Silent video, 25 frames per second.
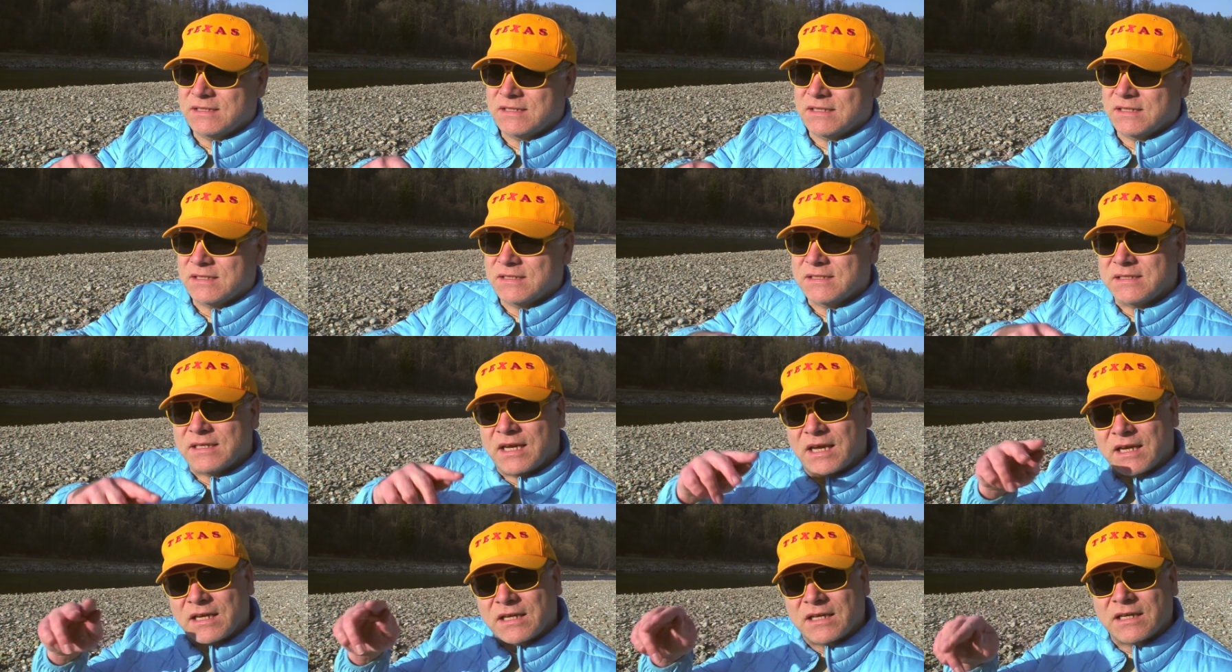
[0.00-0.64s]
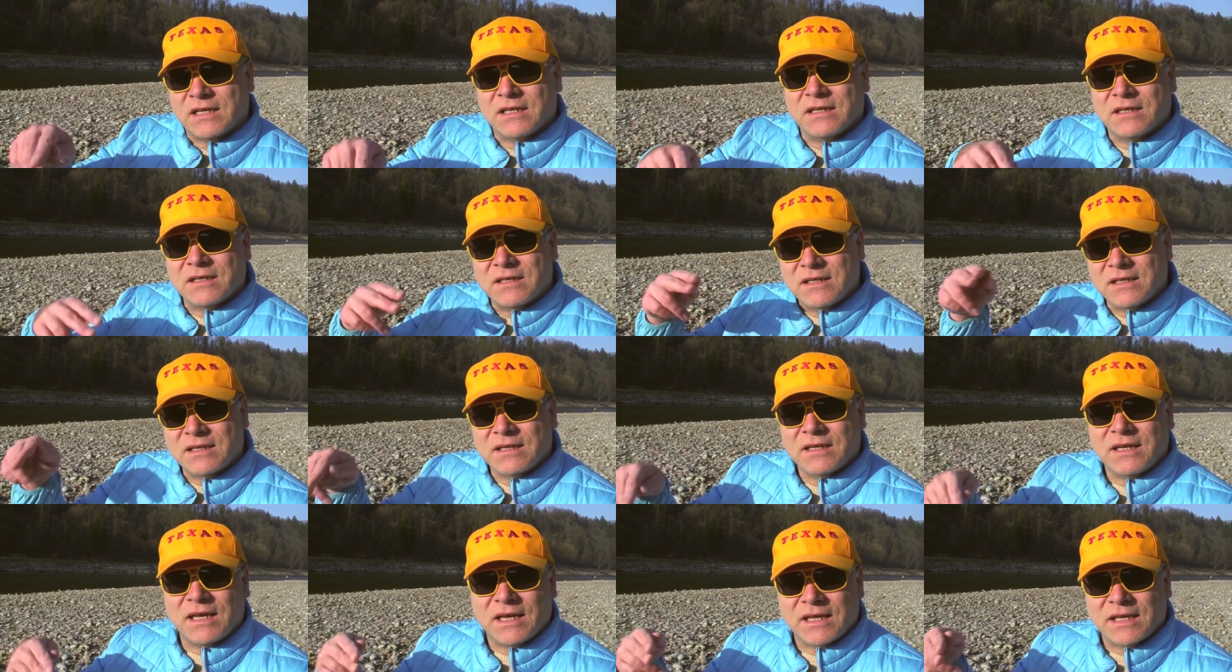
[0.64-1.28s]
cycle
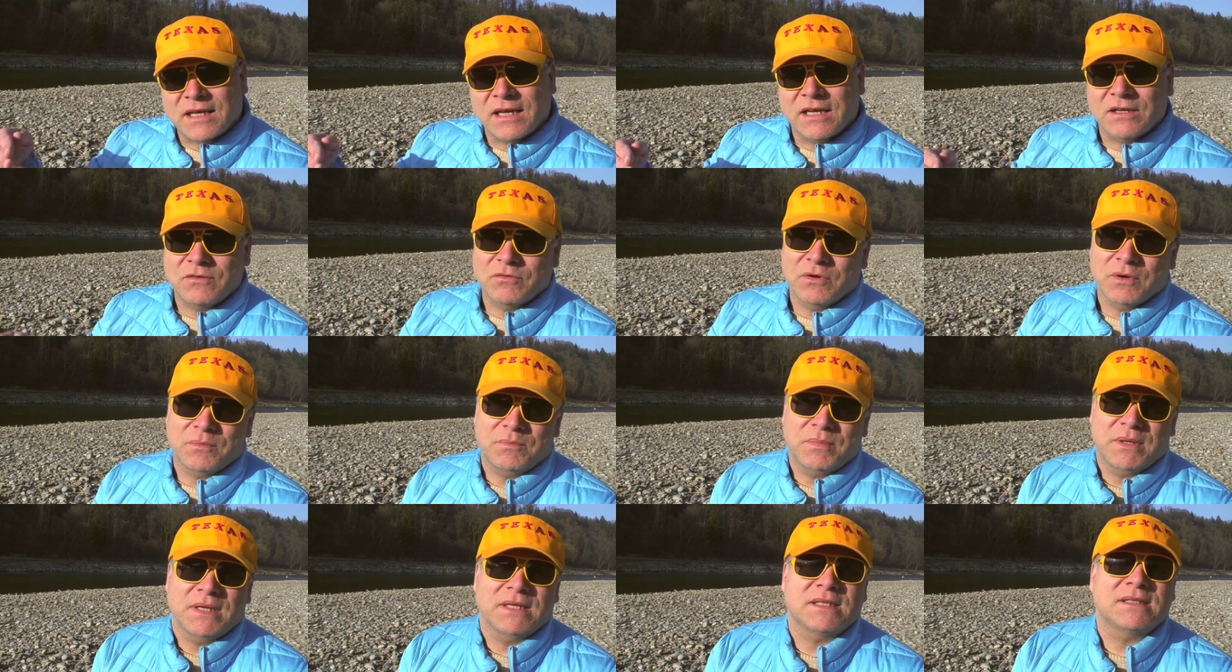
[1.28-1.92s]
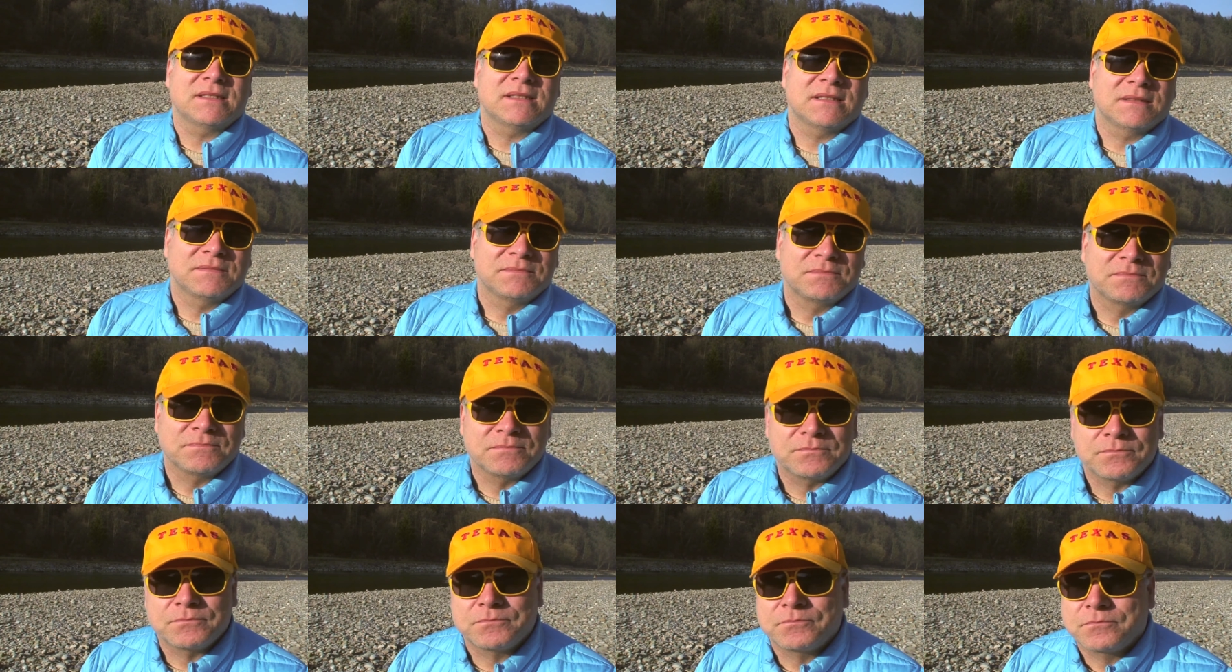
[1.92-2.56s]
again repeats
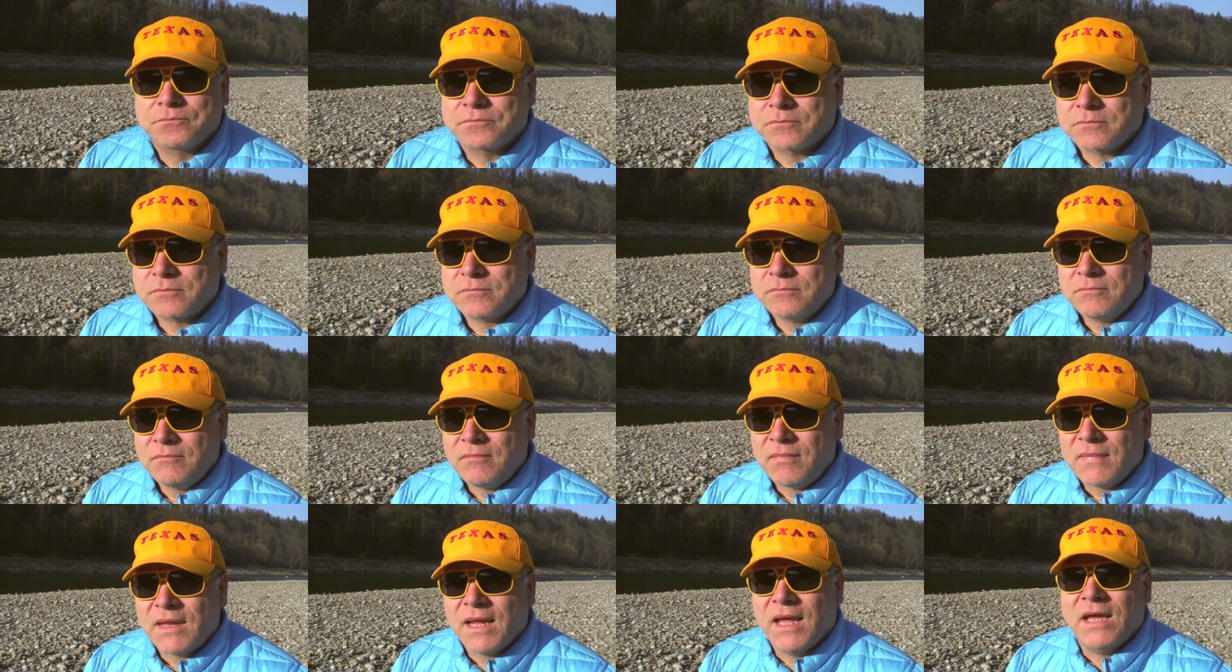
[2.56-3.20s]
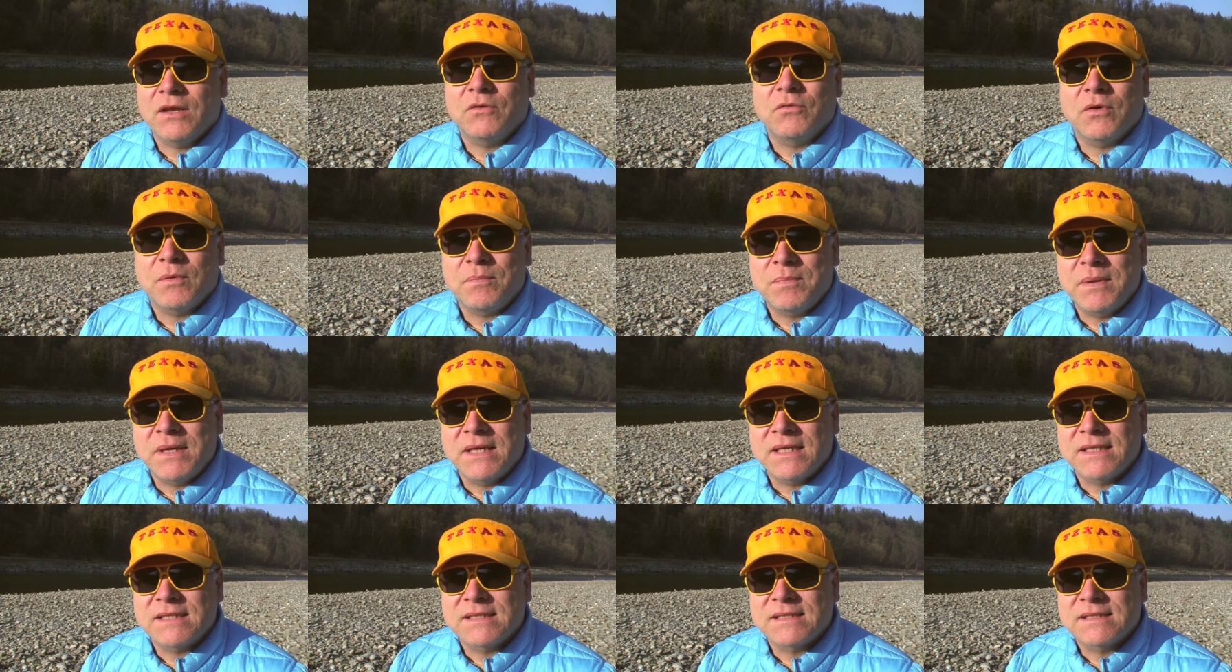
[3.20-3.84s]
and
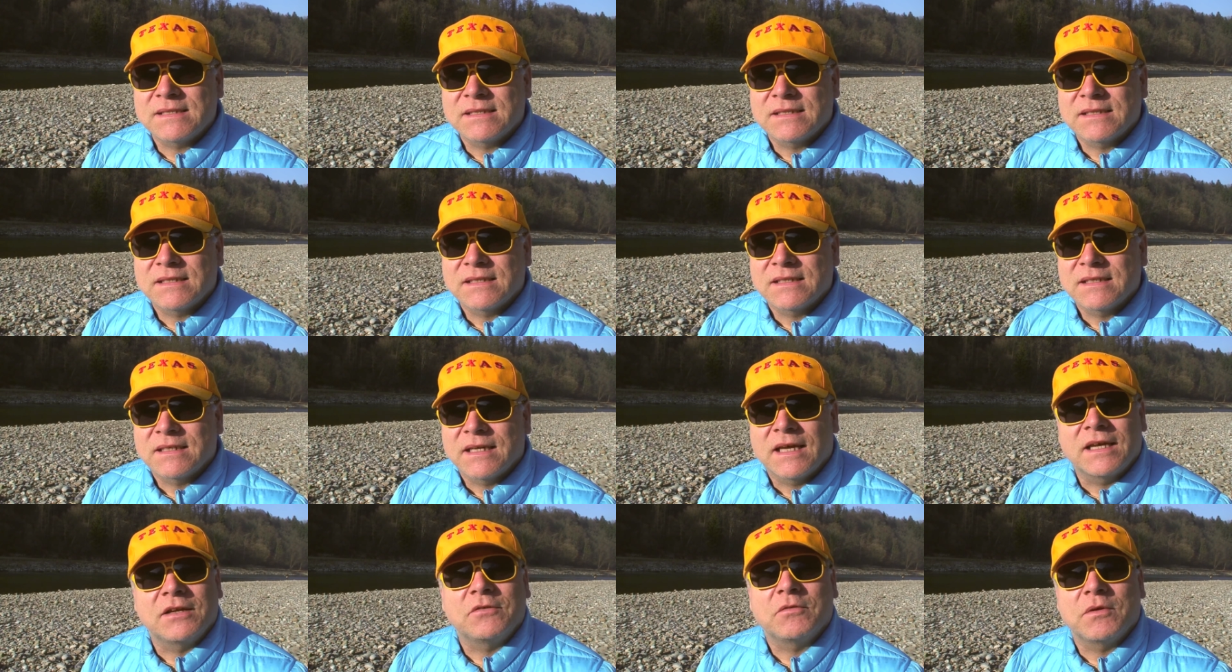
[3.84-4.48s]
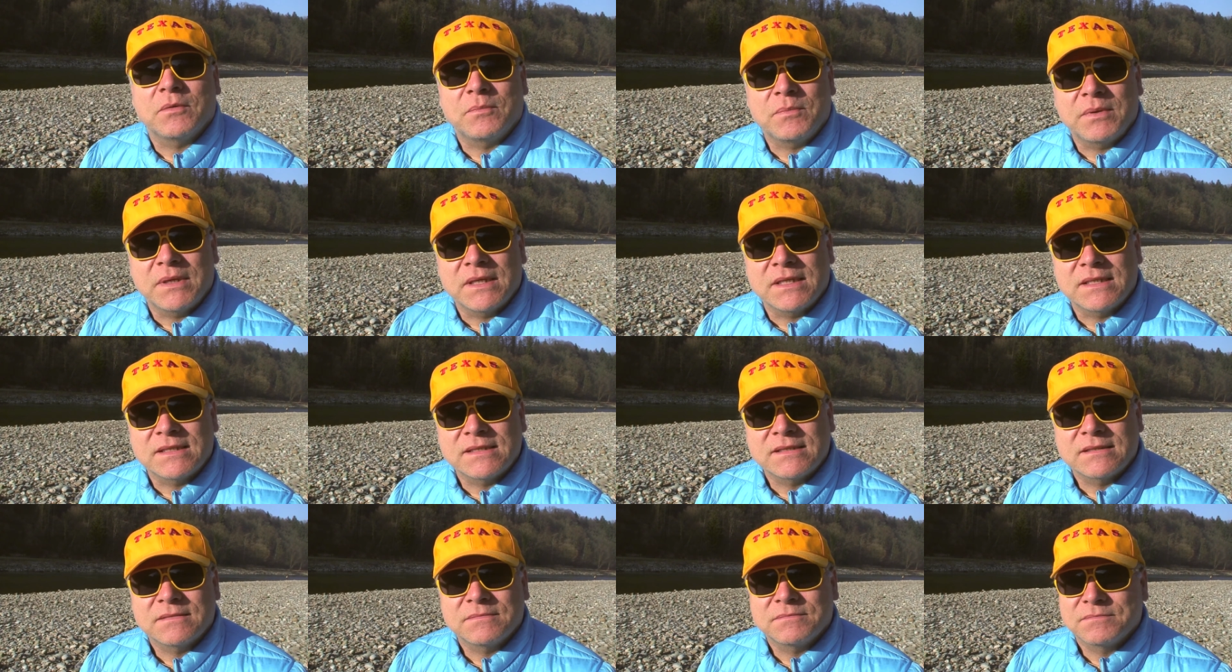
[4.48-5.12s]
repeats and
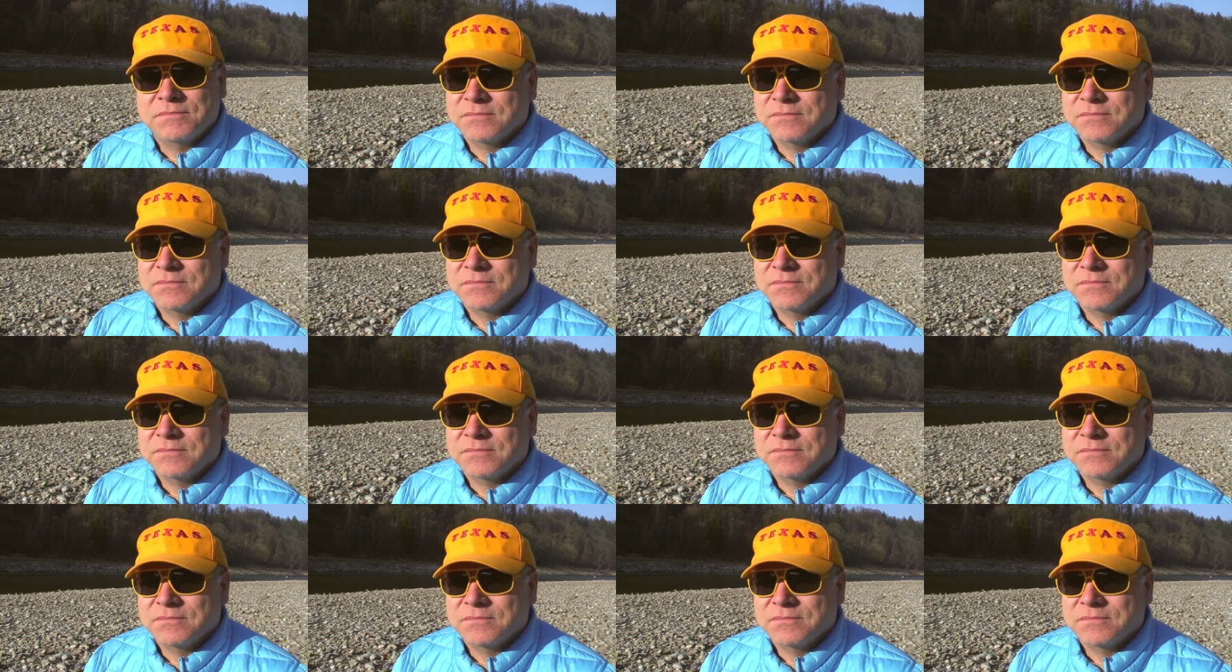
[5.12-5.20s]
repeats.